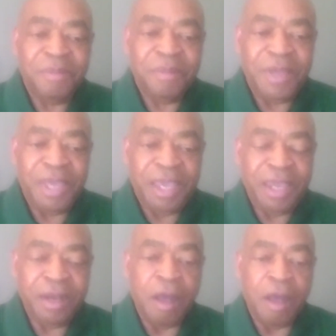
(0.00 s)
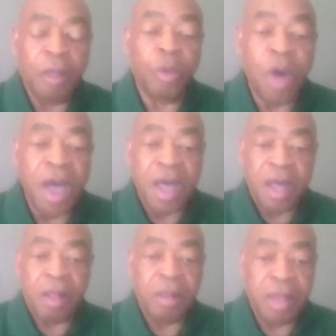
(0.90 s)
And all the
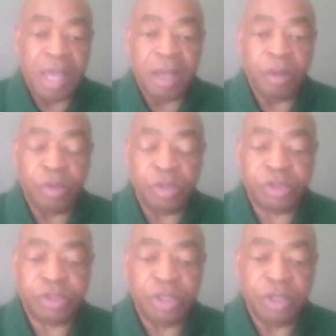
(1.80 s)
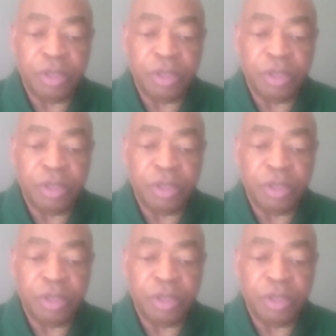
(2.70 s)
while, I was